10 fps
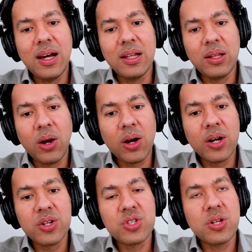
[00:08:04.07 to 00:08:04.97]
a
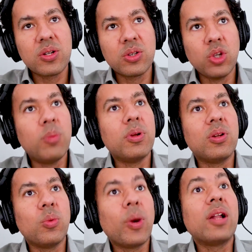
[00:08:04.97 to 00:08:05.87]
large,
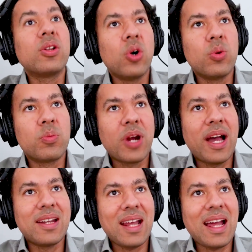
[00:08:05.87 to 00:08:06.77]
global, well-known
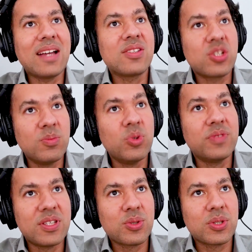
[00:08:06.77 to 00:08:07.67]
brand has to
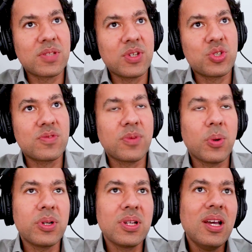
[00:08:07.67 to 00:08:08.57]
move these sorts of issues
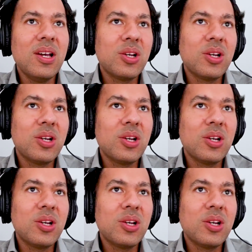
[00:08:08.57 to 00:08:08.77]
forward.